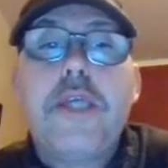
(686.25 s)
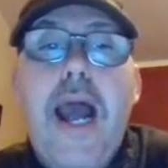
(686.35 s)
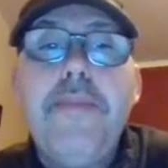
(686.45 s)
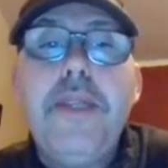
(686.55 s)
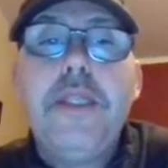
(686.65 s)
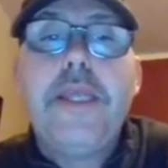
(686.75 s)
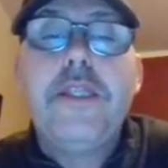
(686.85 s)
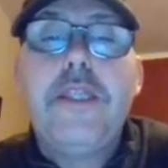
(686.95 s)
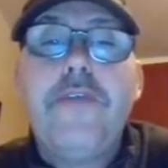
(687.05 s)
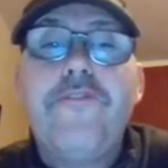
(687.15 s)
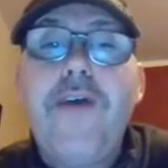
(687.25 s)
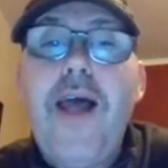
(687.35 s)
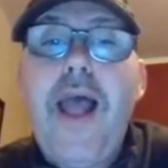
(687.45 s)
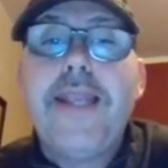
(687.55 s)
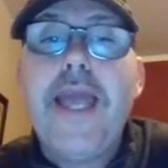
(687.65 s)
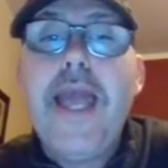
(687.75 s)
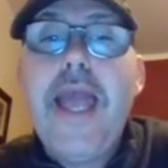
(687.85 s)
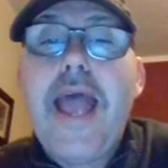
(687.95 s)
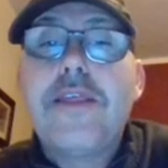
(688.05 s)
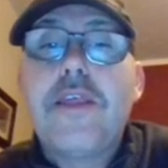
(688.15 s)
commonly defined
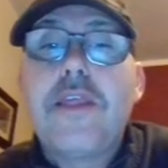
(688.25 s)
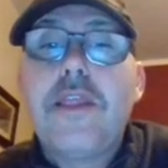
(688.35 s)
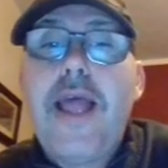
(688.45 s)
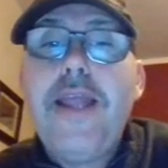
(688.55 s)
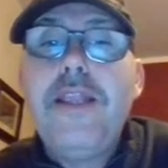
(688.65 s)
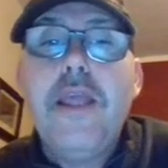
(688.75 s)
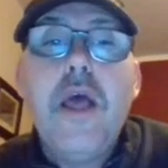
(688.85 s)
as slights